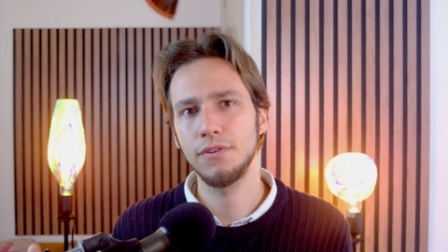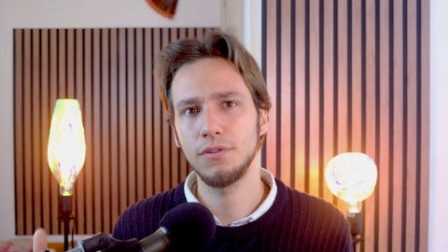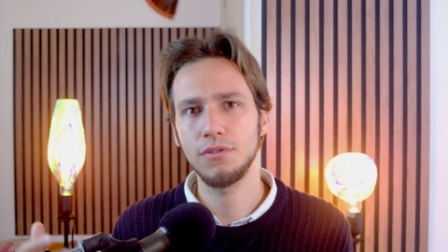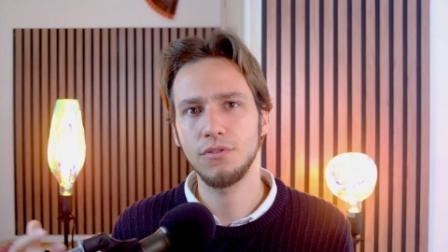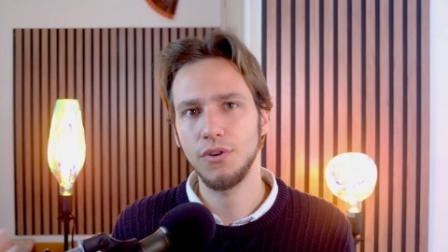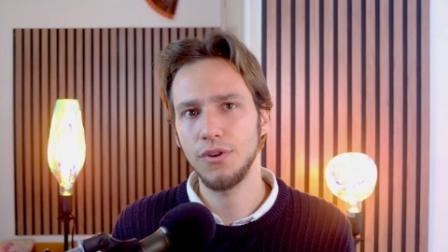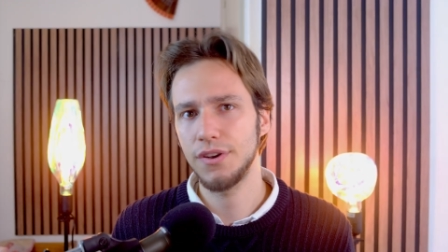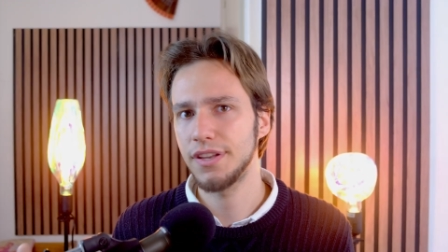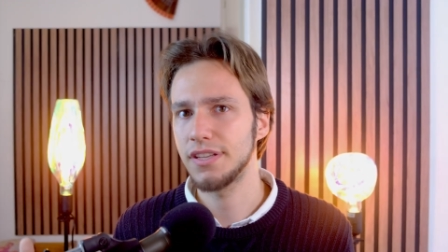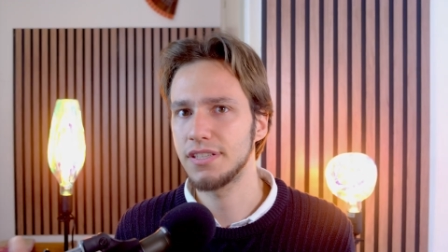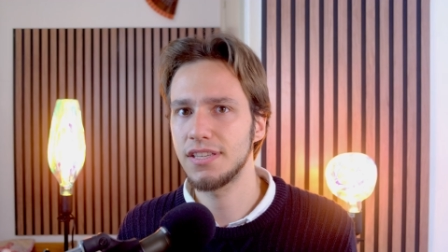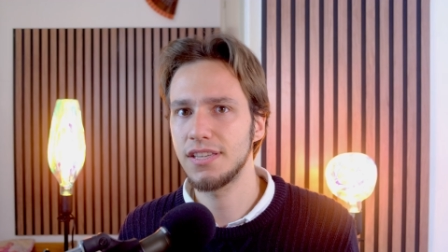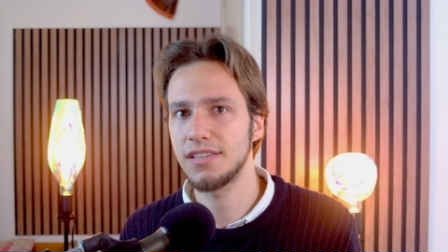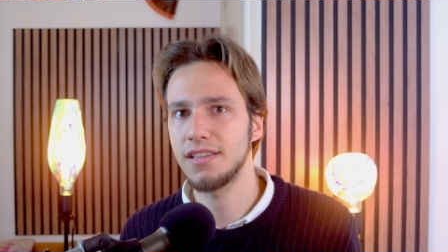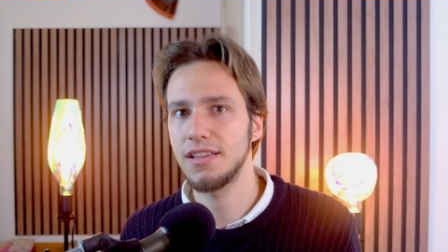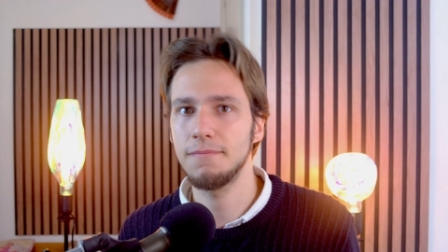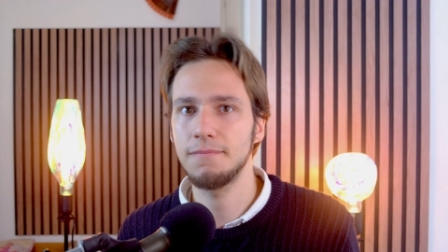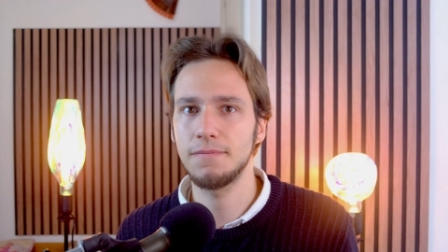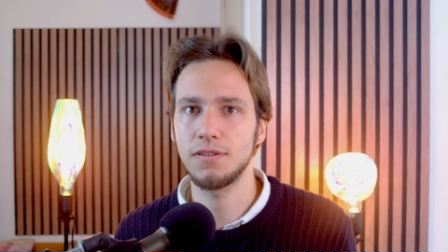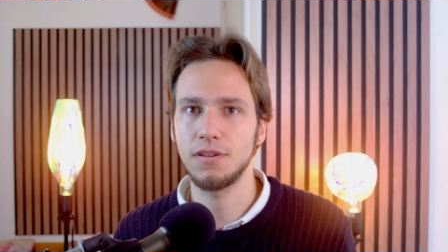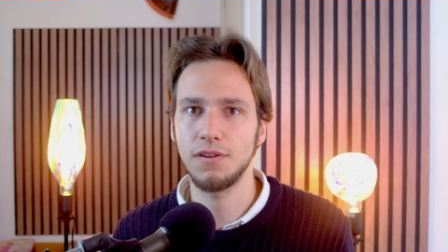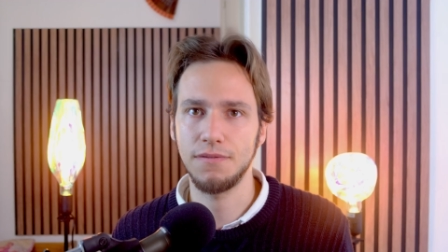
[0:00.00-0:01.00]

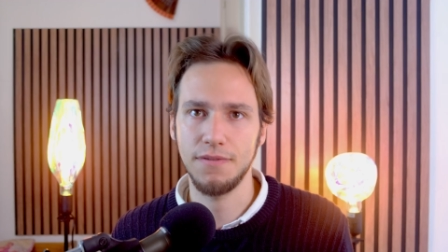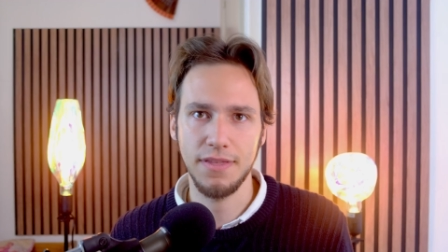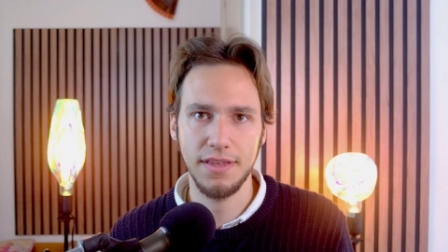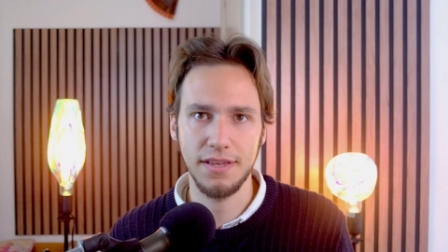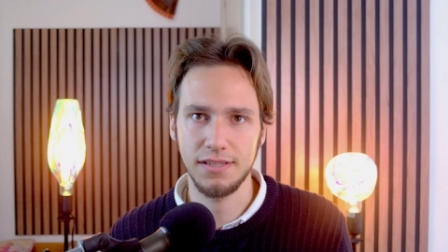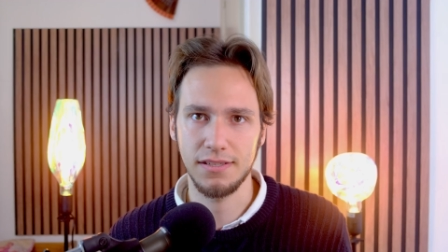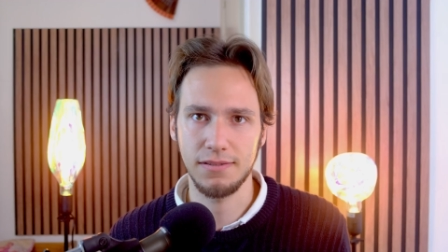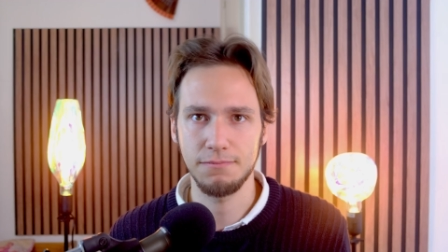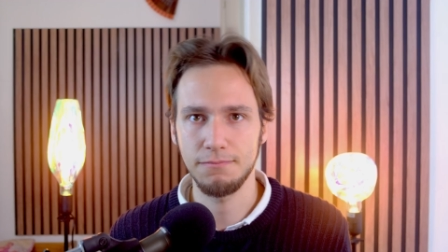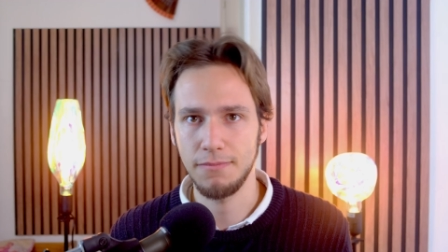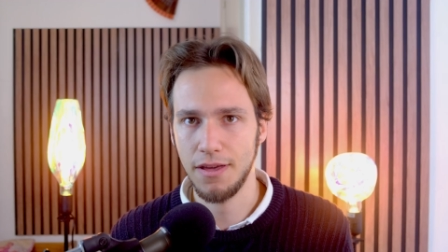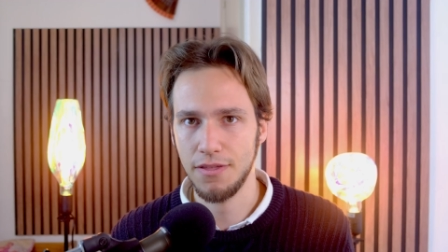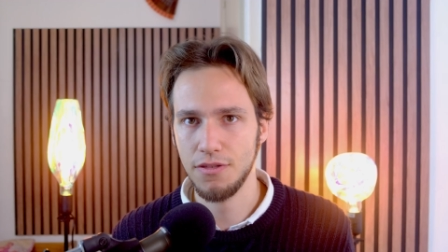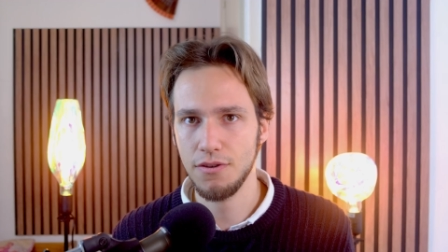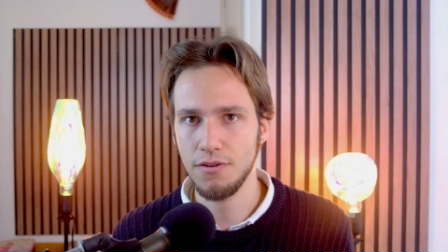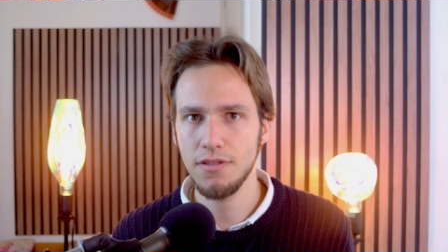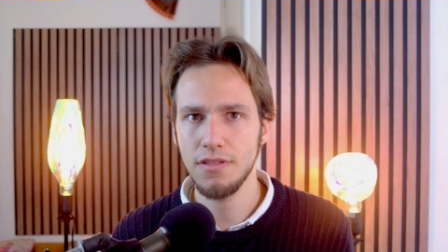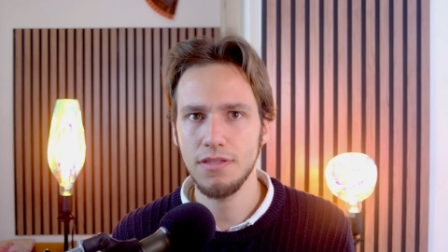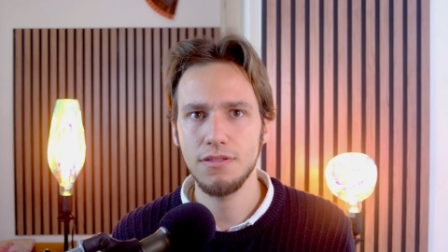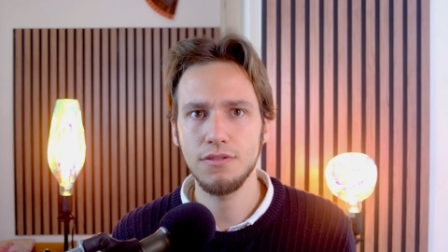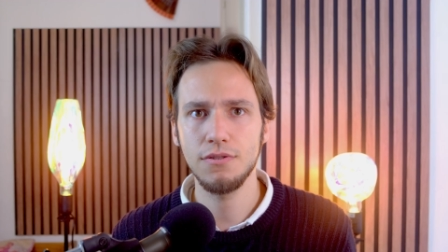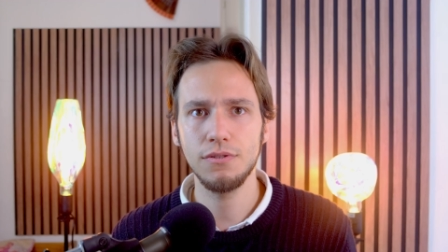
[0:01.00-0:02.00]
criticisms of this
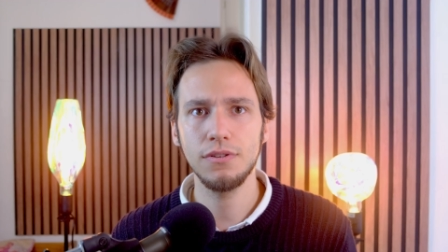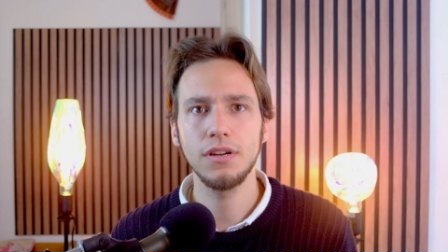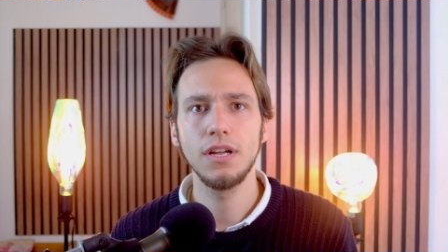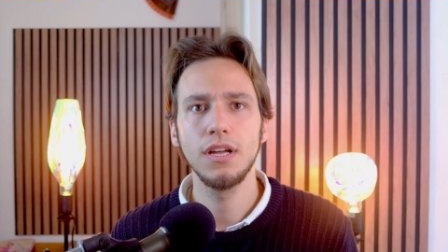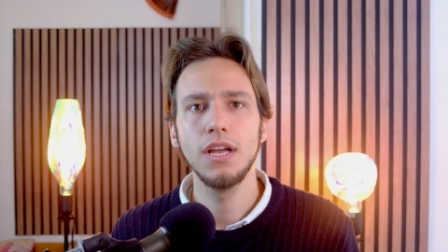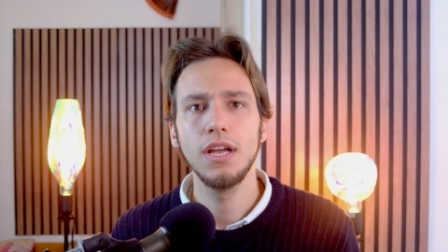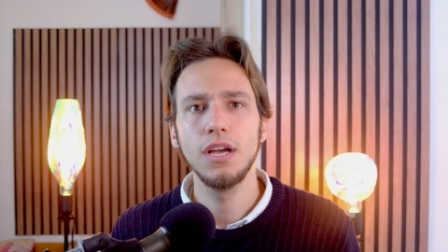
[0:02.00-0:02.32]
method too.